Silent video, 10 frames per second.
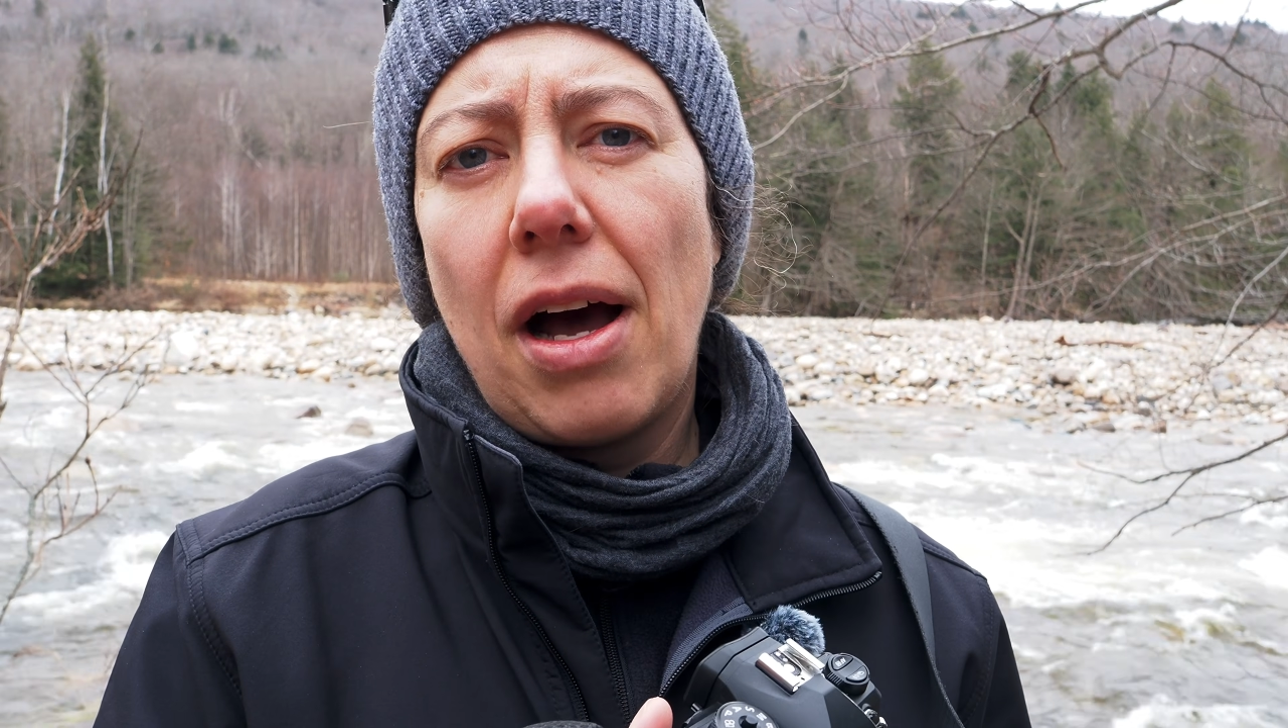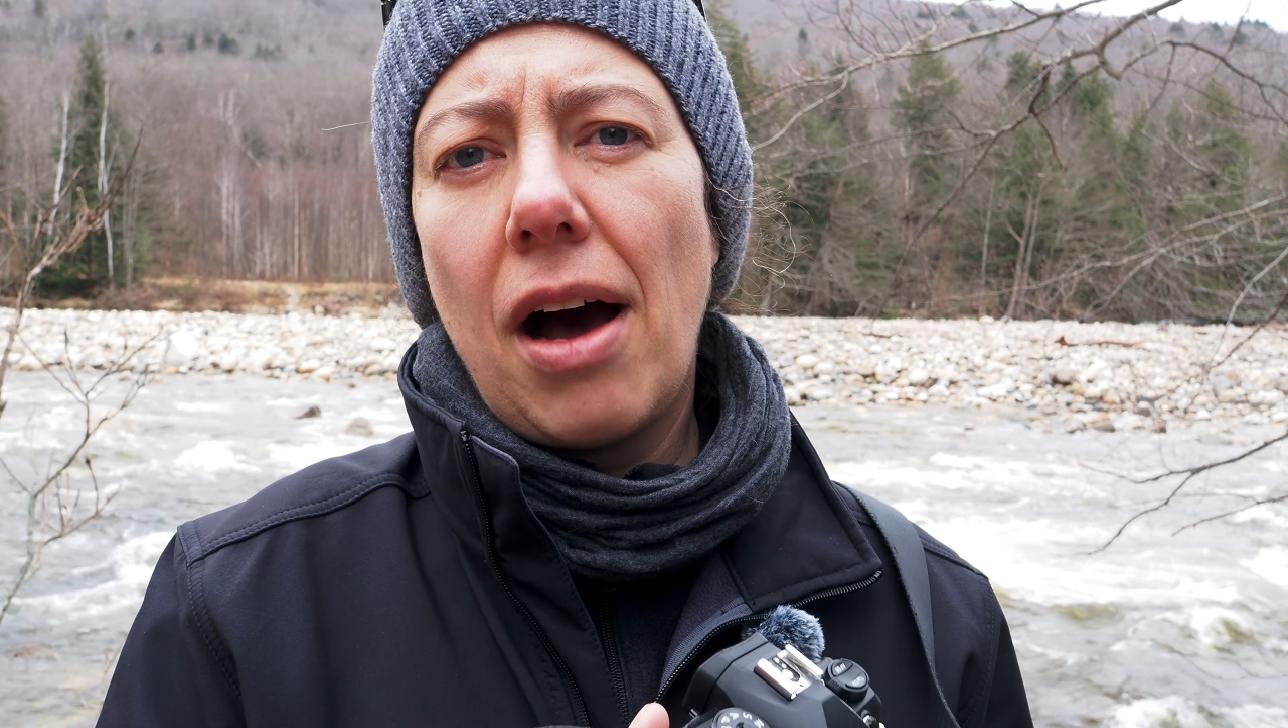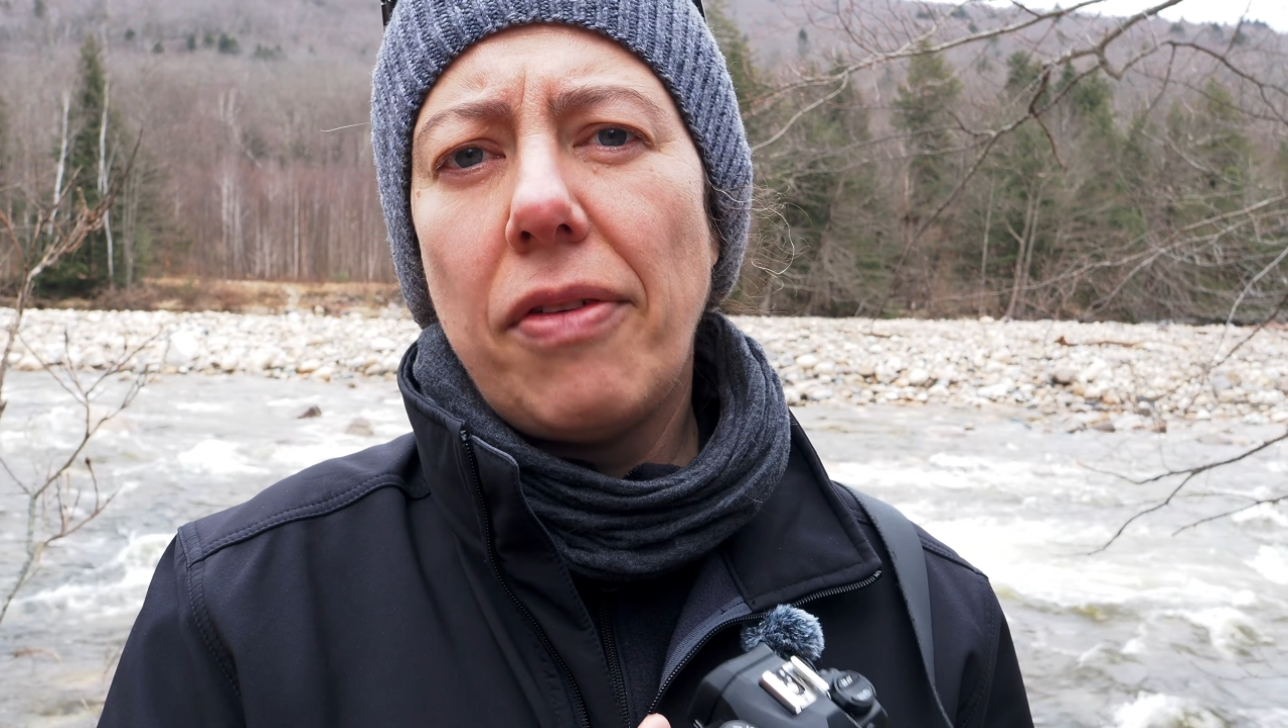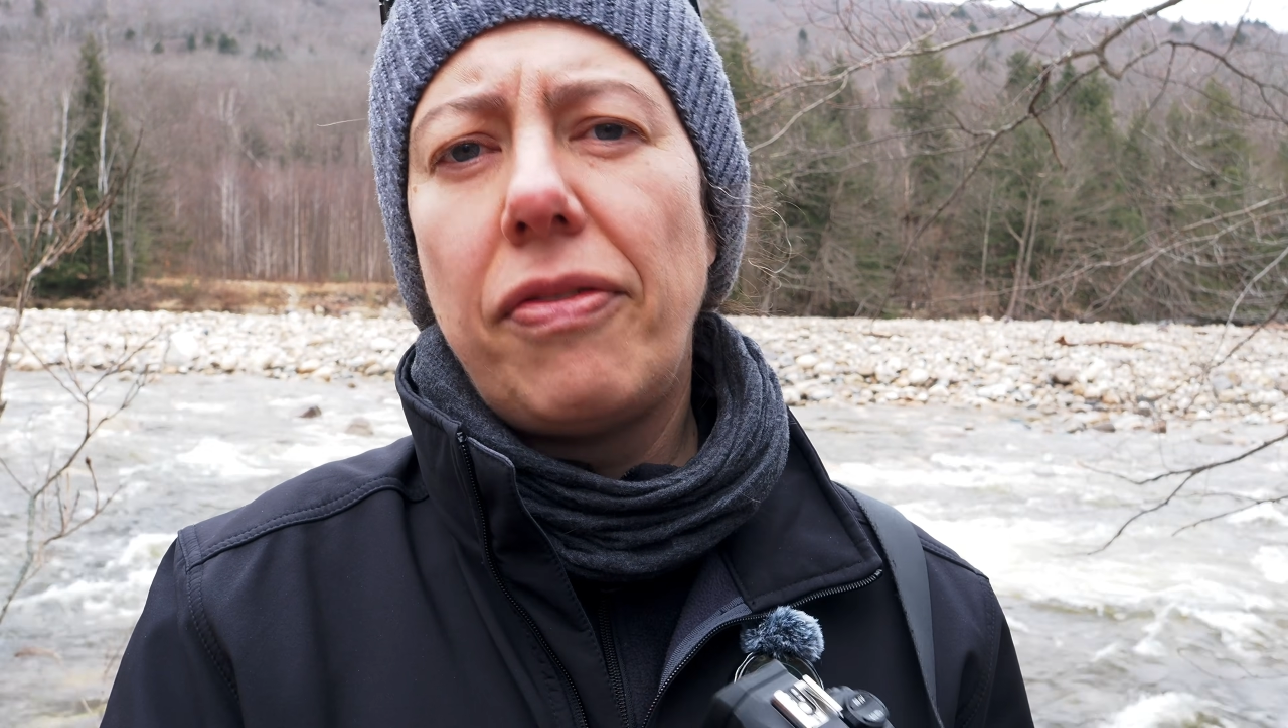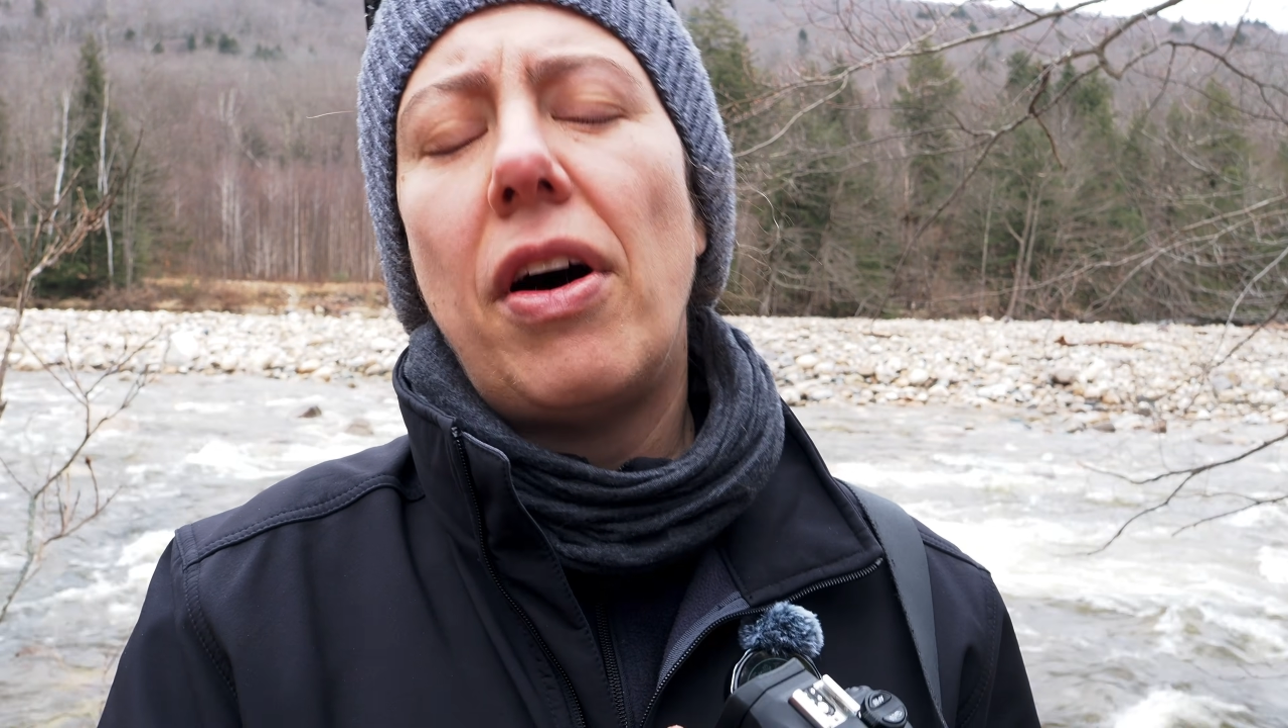
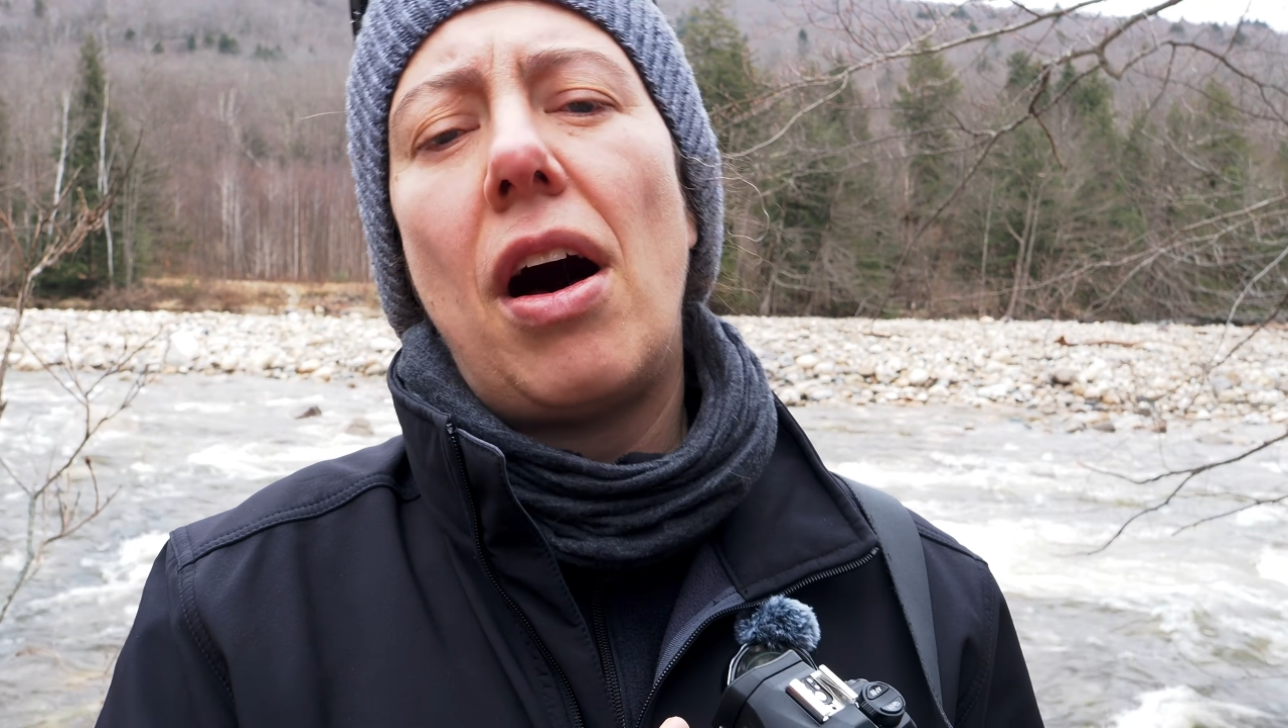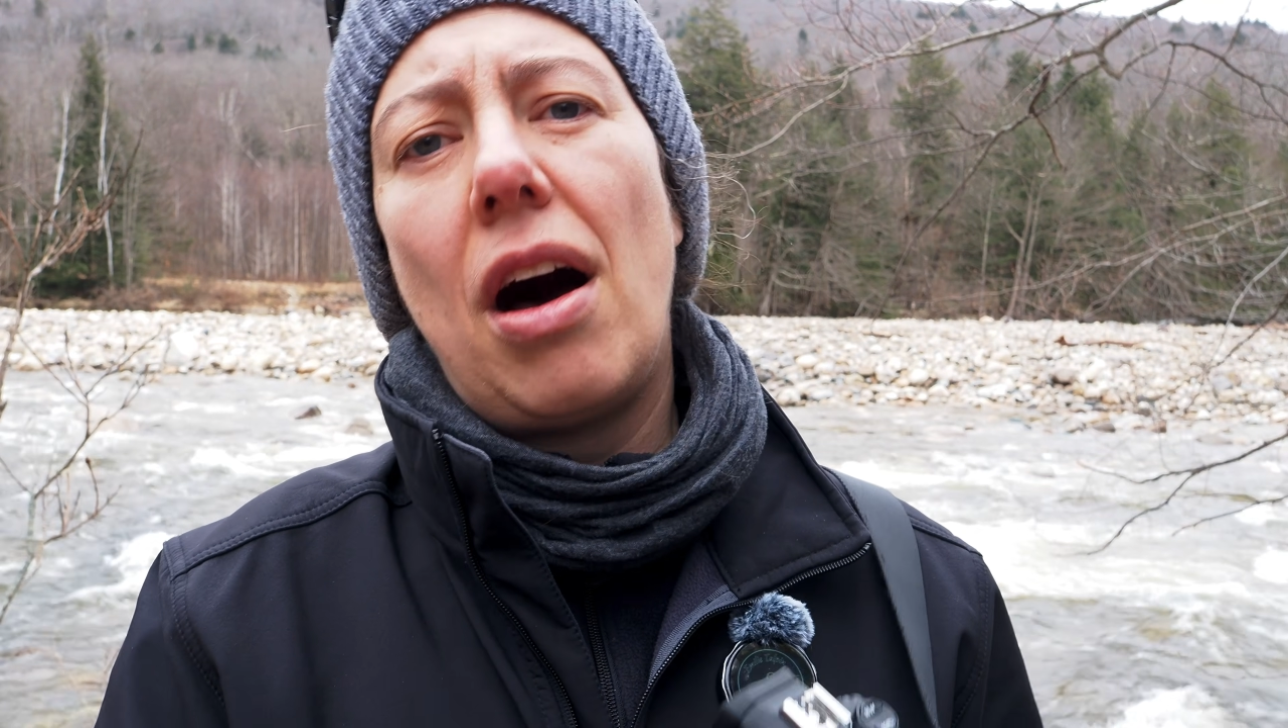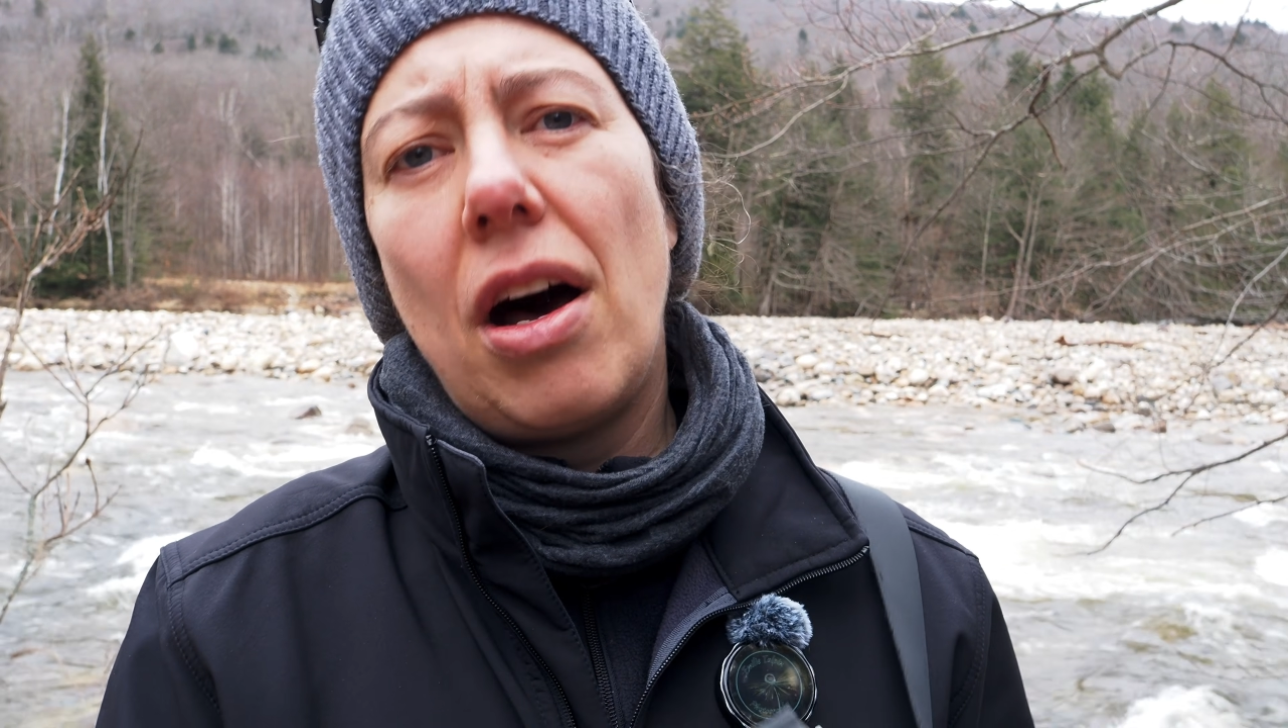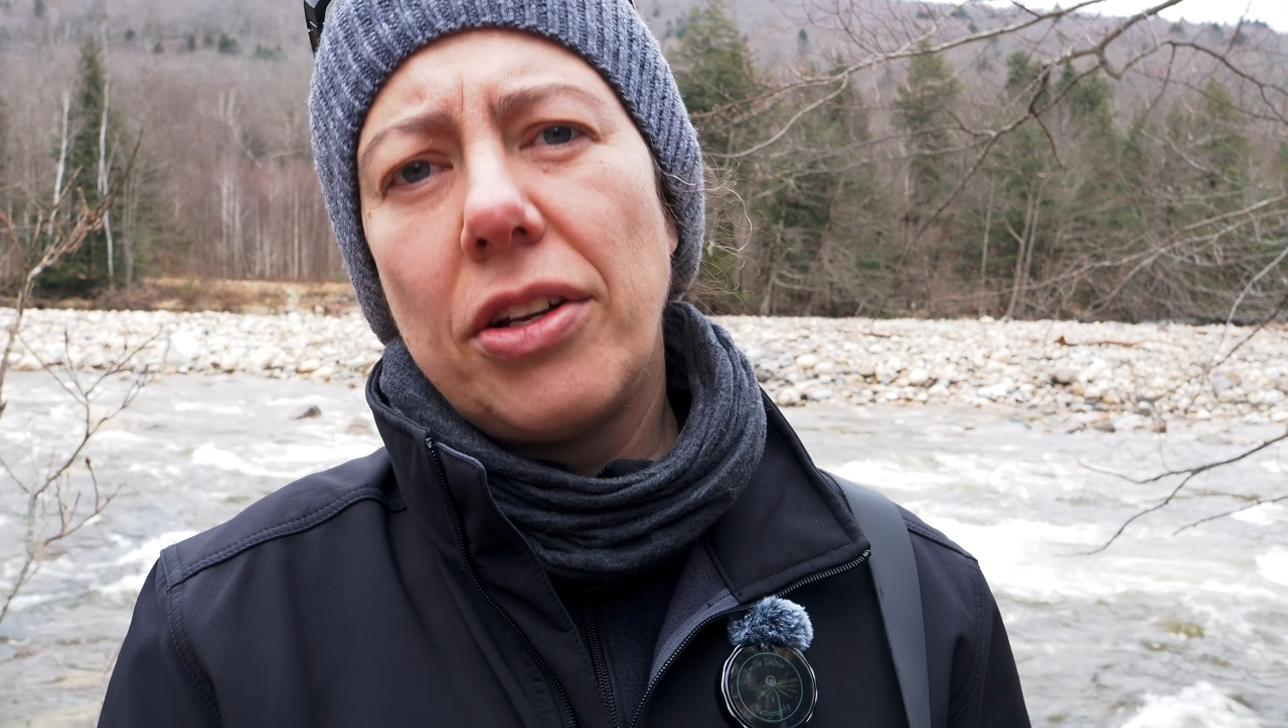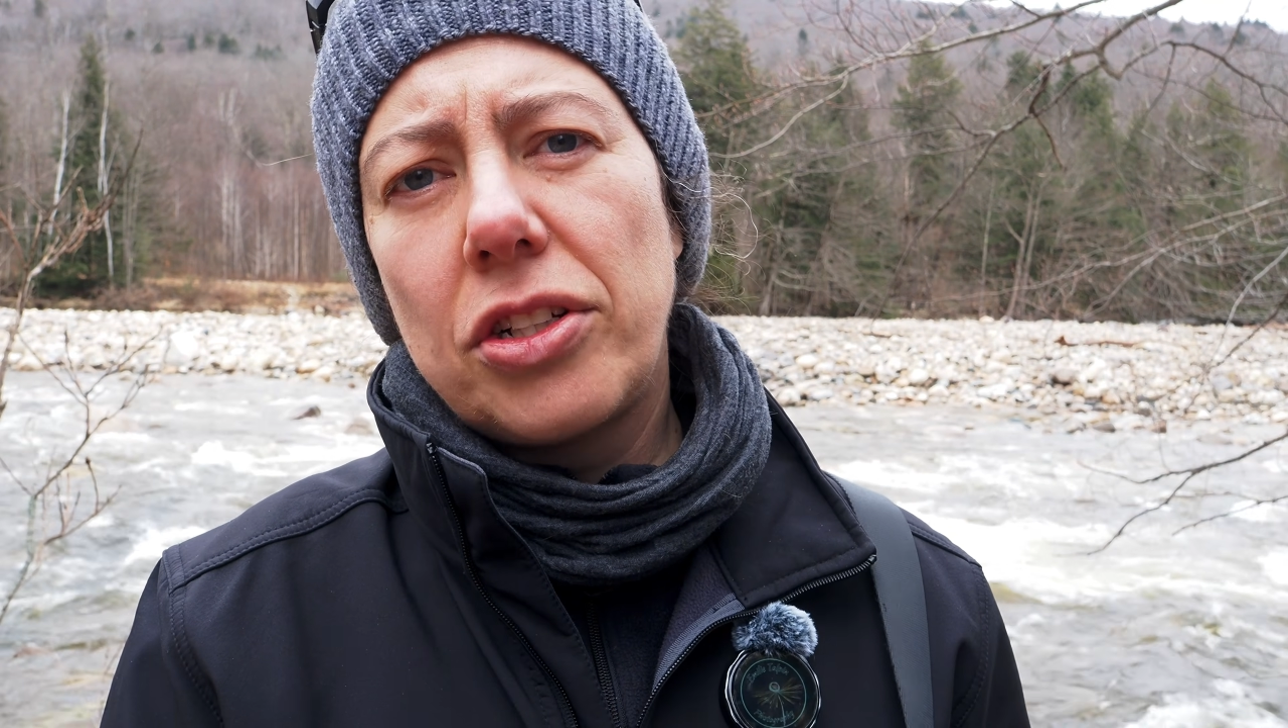off.
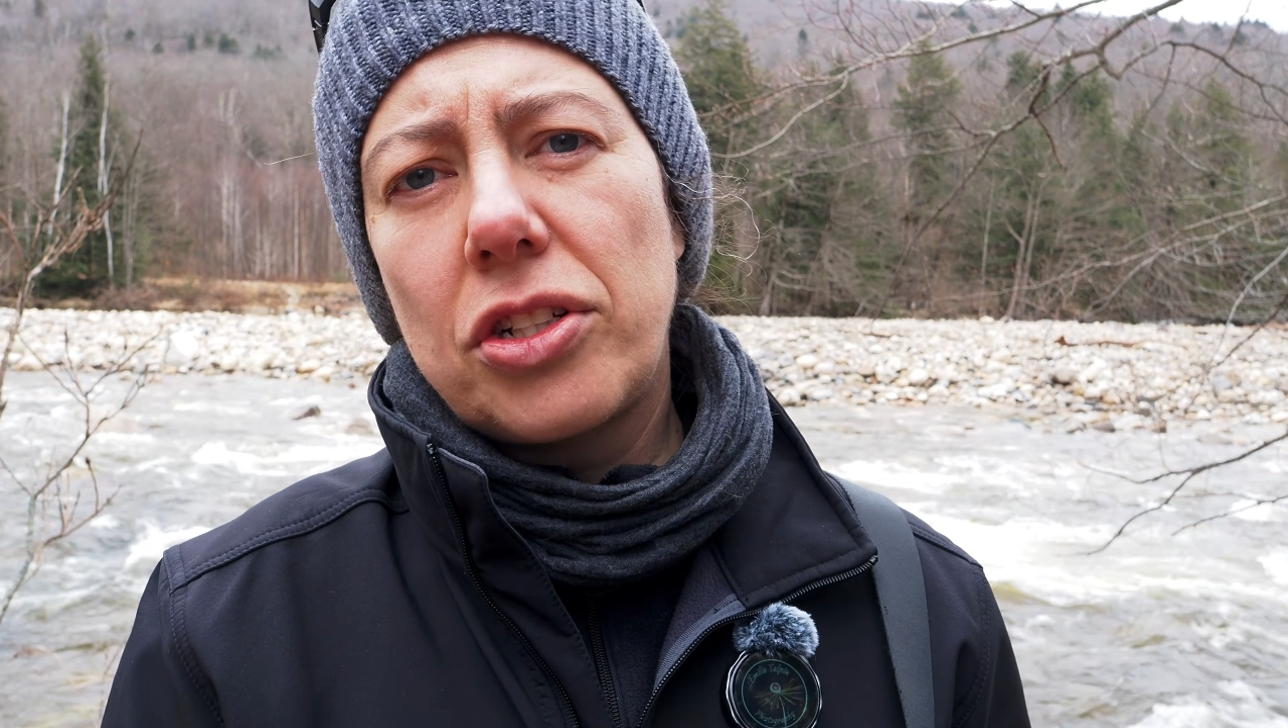On a